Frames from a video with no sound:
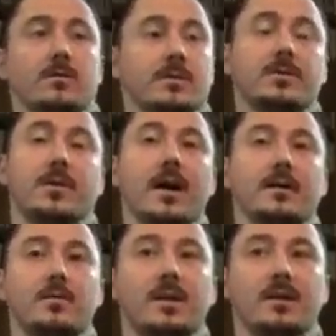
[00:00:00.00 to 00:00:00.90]
Oh,
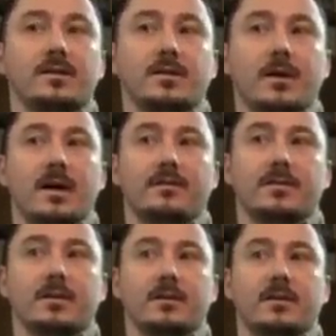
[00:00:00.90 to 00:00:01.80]
correct. We also have
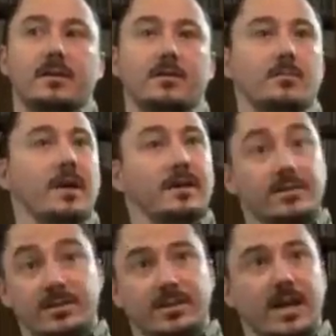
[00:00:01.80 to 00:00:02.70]
to,
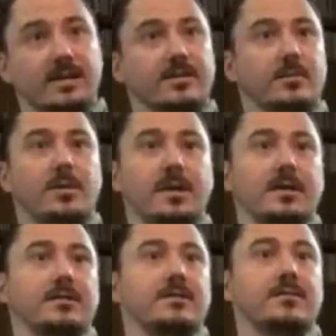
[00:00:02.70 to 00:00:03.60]
manage disaster
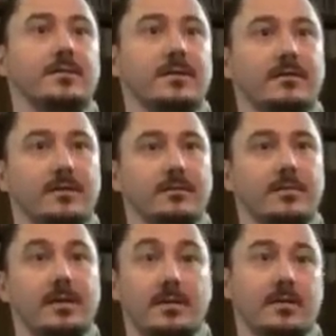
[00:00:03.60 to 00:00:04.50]
plans for different,
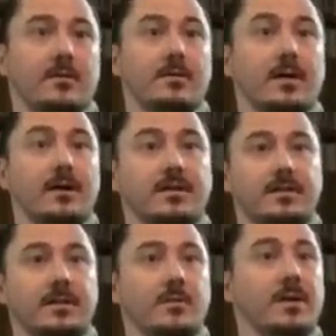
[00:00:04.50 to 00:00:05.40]

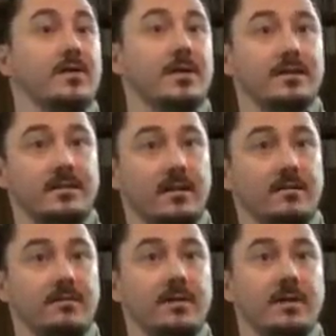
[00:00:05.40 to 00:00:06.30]
areas that nobody thinks
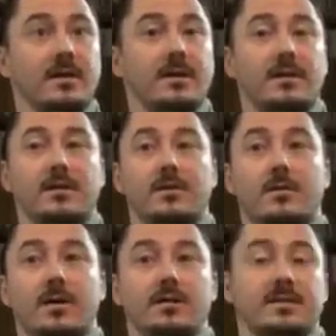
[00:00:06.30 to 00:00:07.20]
of.
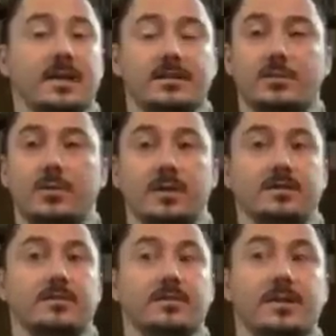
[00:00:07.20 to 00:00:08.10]
Disaster
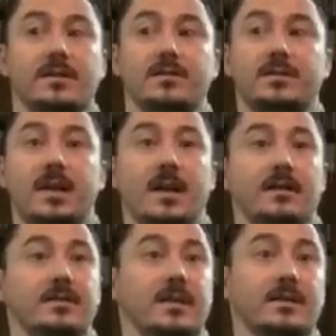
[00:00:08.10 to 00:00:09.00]
plans for the
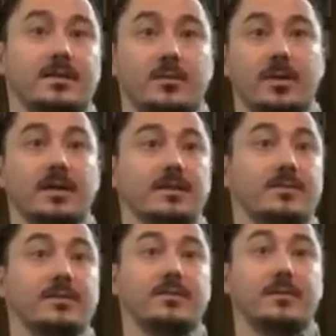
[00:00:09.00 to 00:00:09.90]
interstate, disaster plans
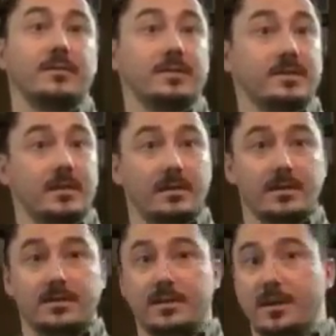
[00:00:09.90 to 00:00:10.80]
for different
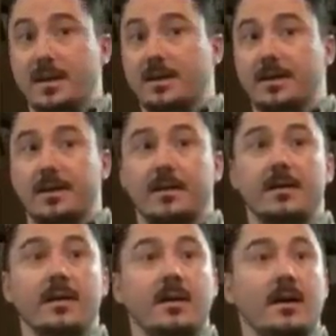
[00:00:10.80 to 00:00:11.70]
facilities in the area,
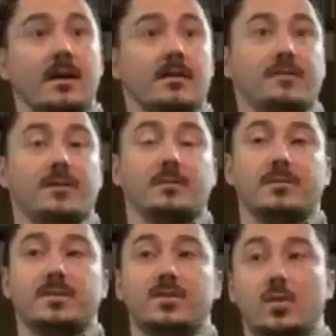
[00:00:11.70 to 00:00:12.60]

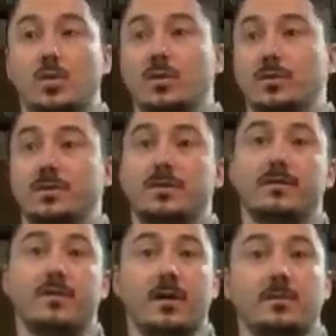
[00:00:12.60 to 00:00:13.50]
from schools to
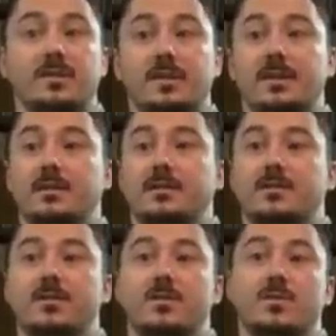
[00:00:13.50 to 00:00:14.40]
pharmacies
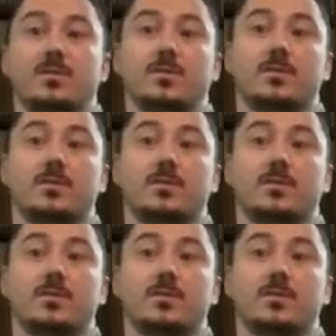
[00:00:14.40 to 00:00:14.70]
to